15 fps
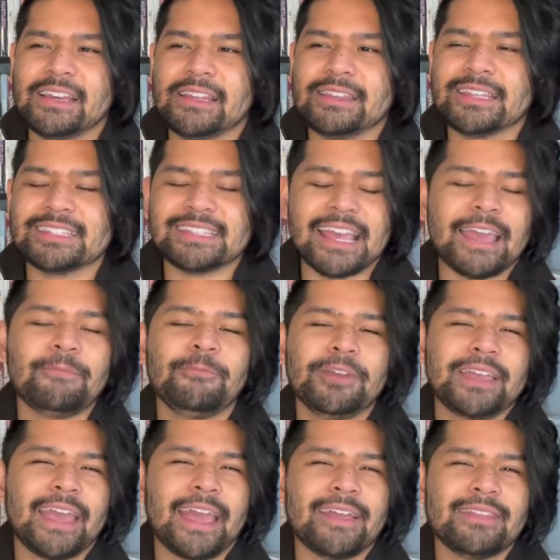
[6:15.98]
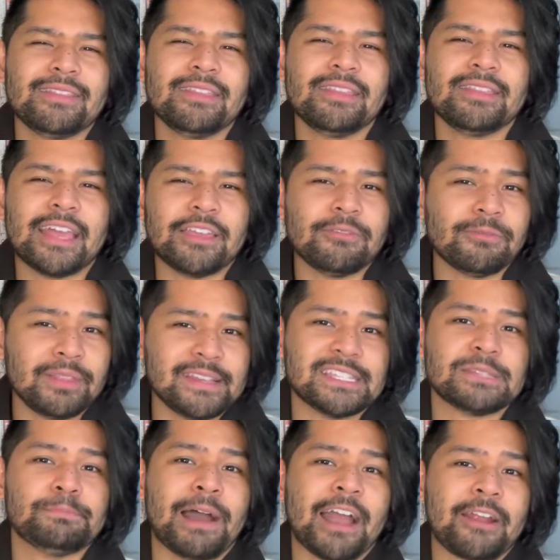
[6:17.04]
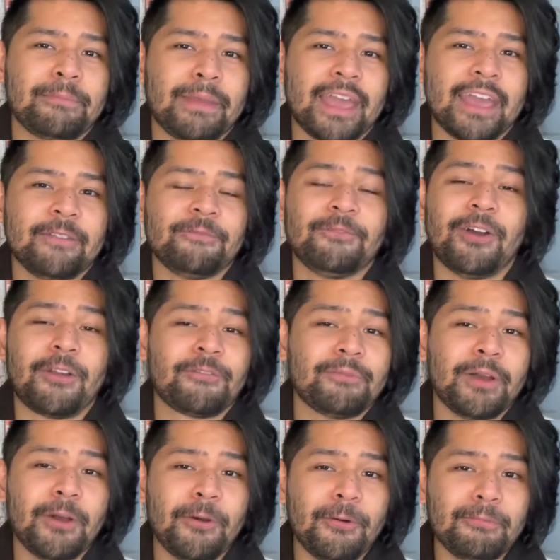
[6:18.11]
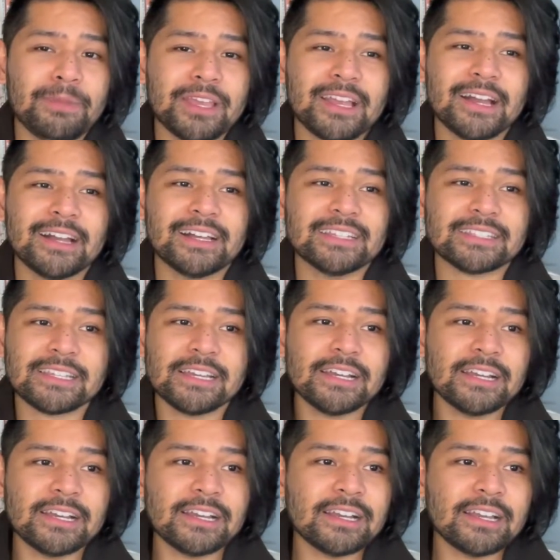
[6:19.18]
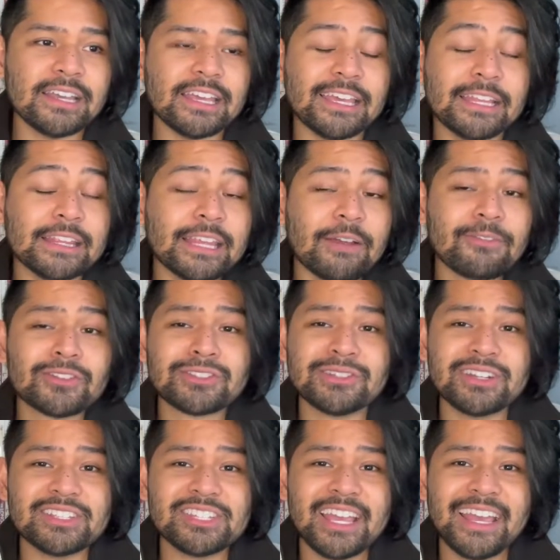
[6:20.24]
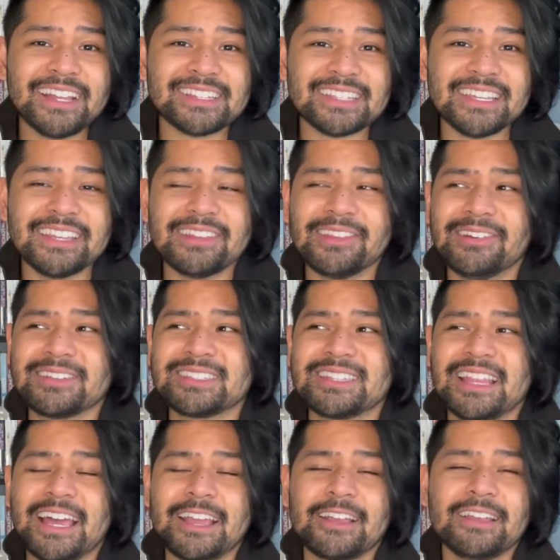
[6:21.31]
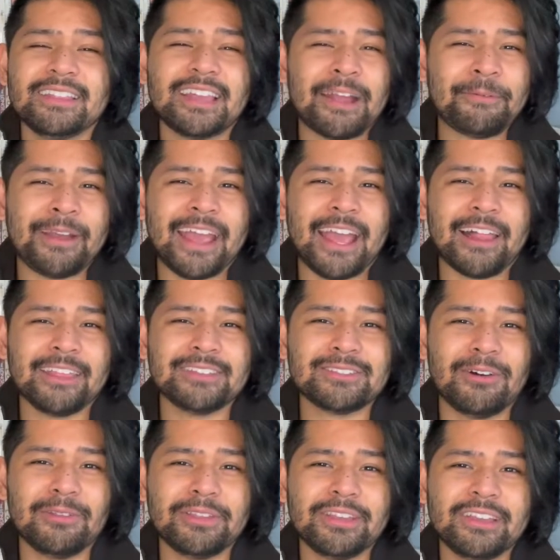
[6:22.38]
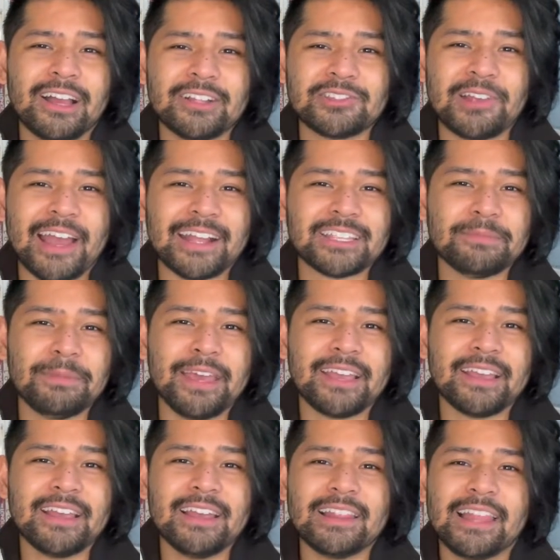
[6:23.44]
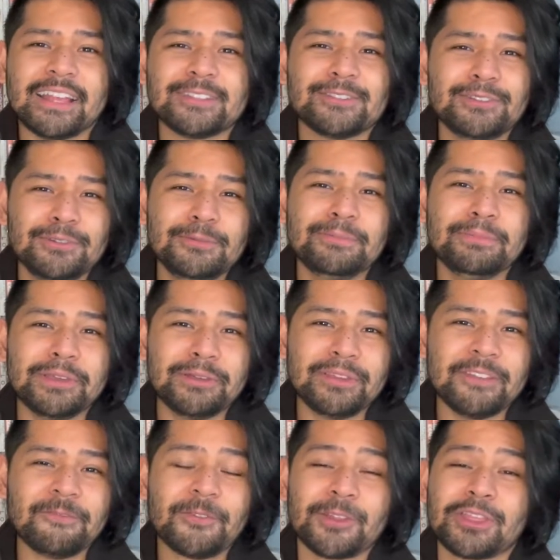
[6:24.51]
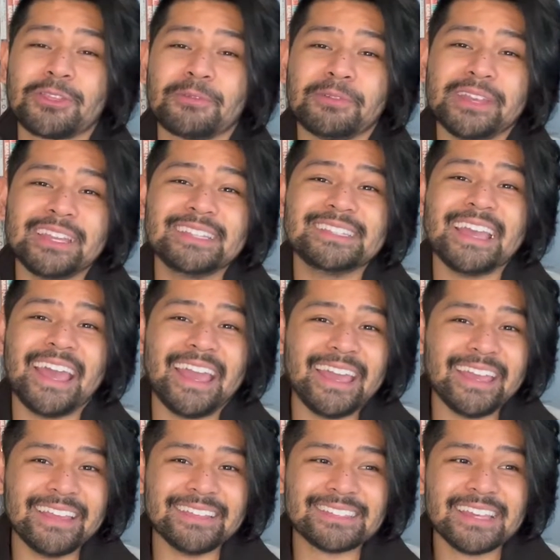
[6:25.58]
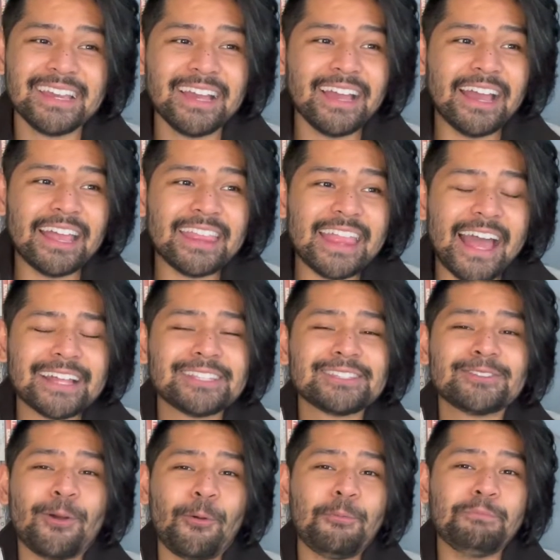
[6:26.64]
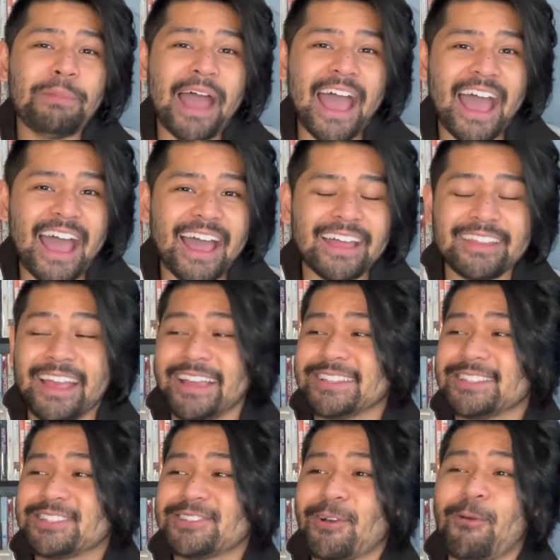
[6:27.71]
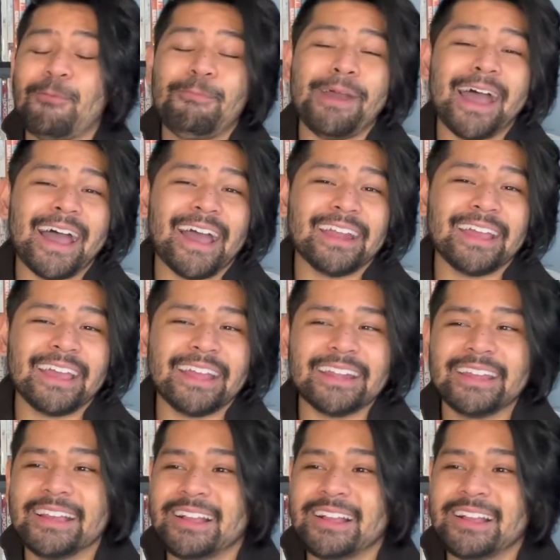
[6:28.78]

the same weekend that you release Spider-Man Far From Home? Because it never stood a chance. It looks like Nightmare Alley is only on track to make like 2 million for 3 days. That's so bad. That's so bad. And